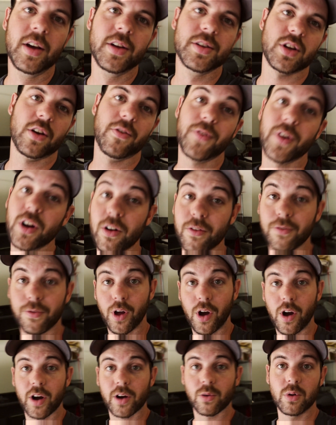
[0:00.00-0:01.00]
So I figured a
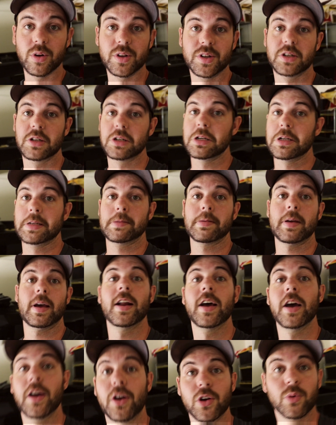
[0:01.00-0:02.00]
vlog was just kind
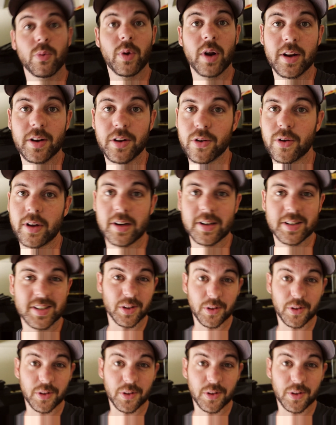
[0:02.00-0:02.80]
of a good way to do it. It's a